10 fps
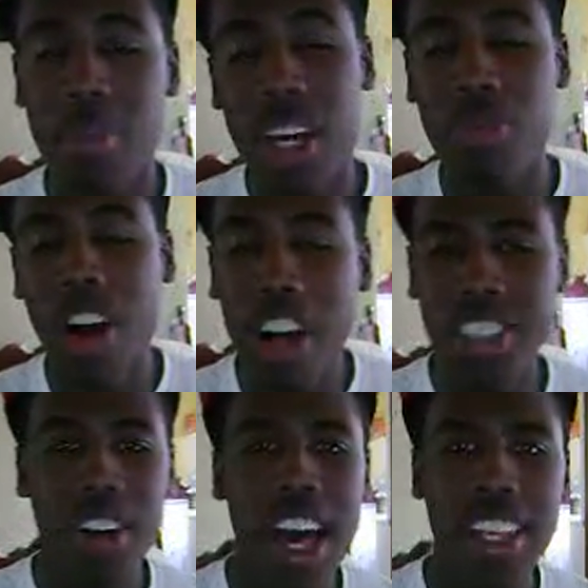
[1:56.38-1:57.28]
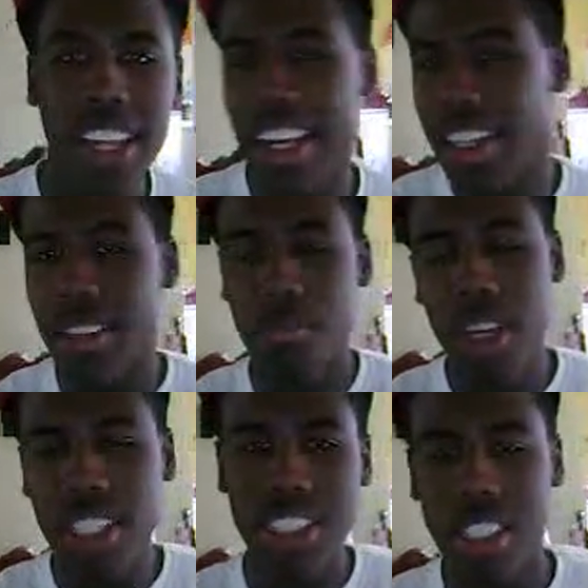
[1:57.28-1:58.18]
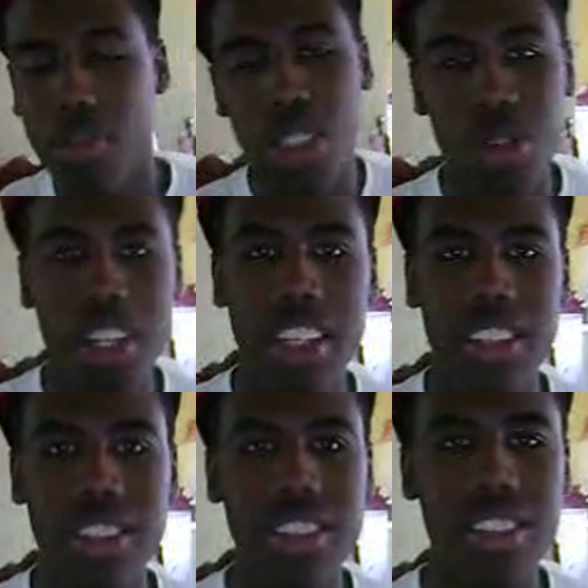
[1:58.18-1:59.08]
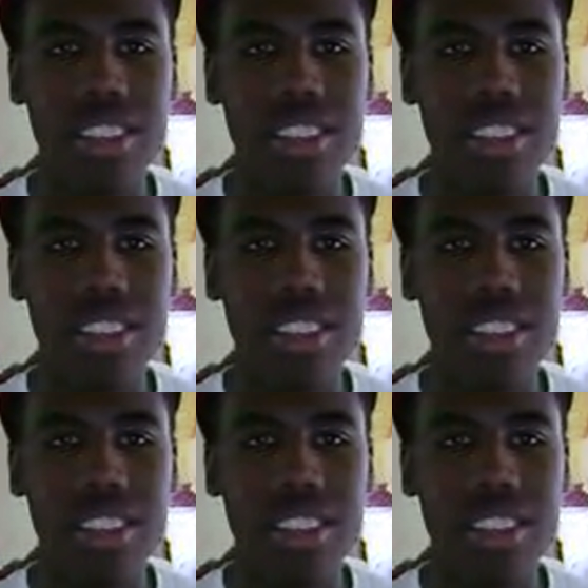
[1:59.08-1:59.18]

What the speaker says: but I've also had, like, minis in between.